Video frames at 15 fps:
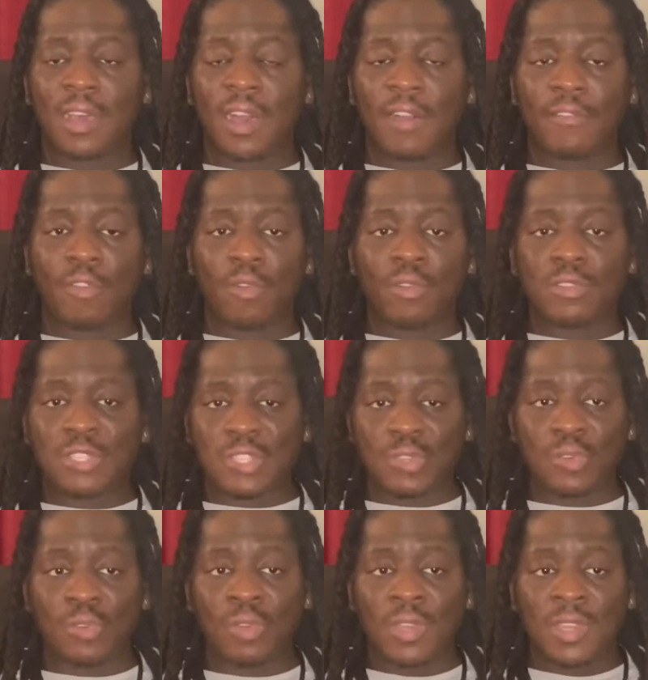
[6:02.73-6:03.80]
of going to
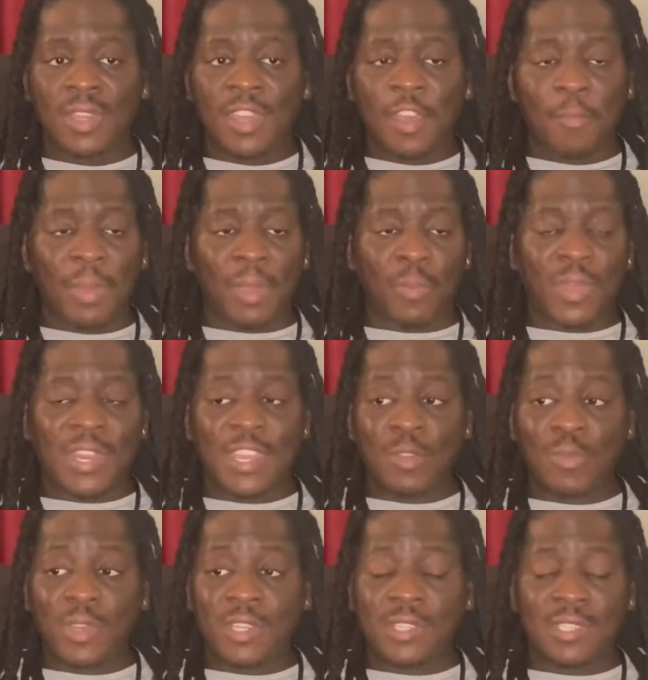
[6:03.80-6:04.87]
school? But when he
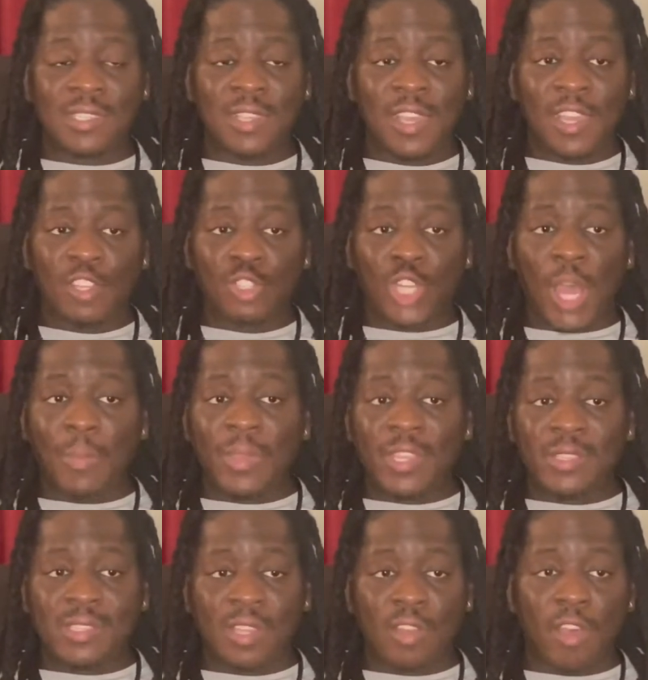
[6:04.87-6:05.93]
was dropping his
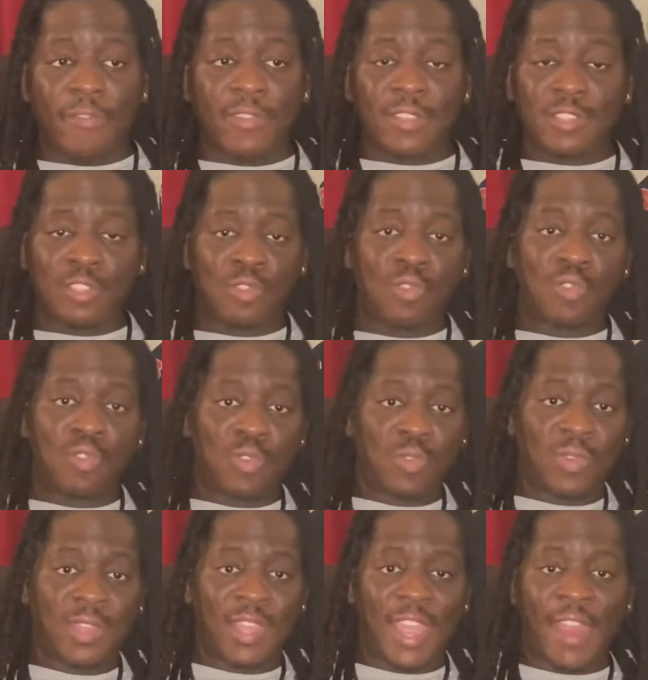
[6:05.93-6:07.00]
son off at school,
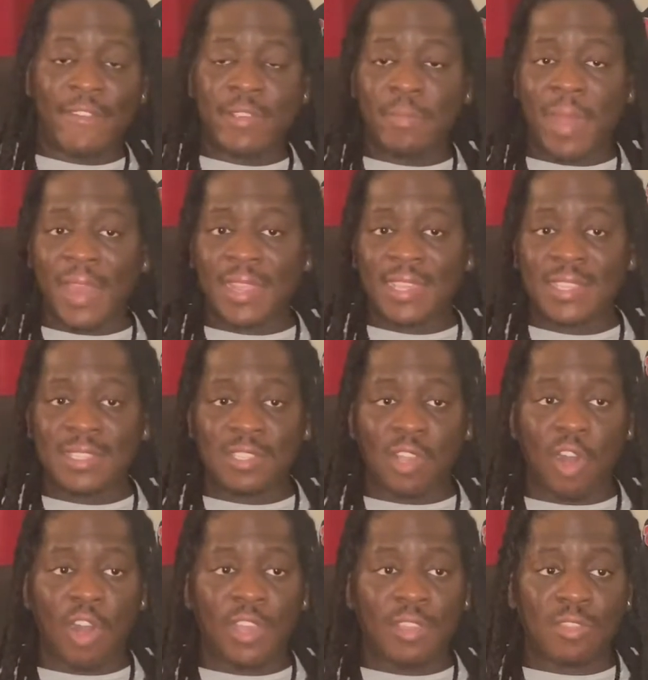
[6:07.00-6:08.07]
everybody he
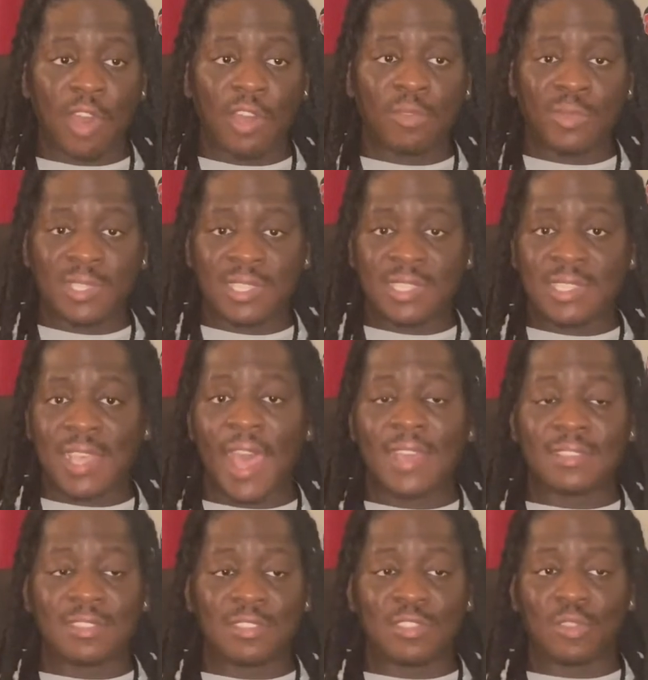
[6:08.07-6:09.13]
saw, he thought it was an
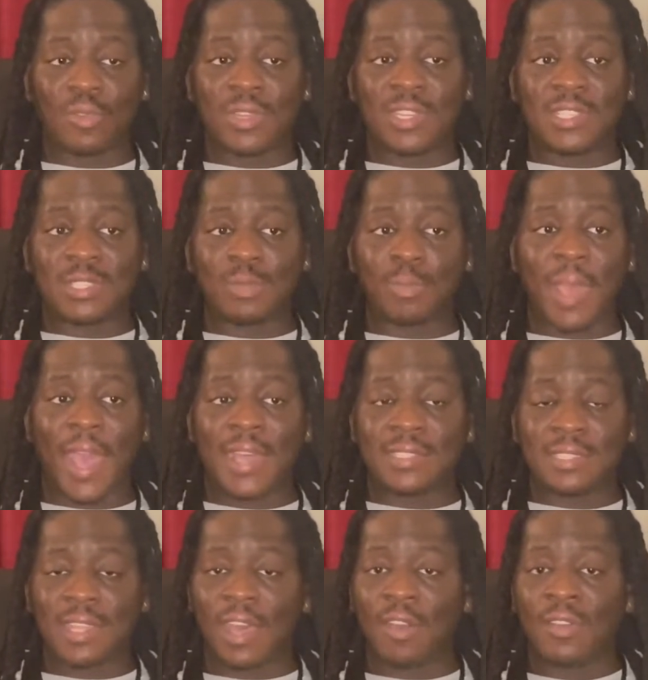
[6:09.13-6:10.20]
assassin, so he just spazzed
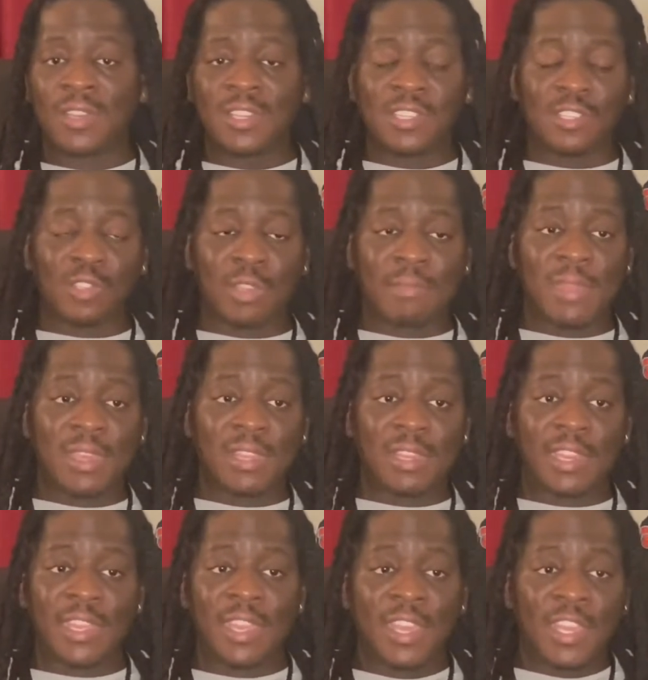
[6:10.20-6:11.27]
out. So he immediately